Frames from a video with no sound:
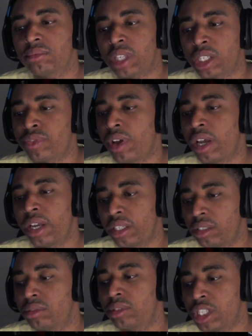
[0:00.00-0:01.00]
that's
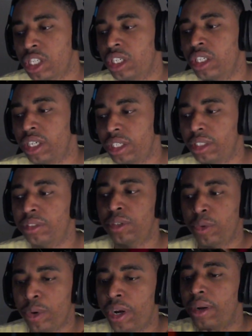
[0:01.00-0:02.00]
fine. That's good.
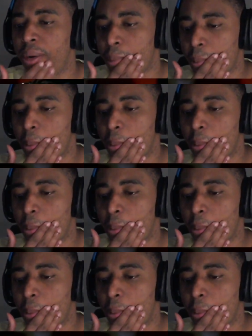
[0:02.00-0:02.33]
Good work.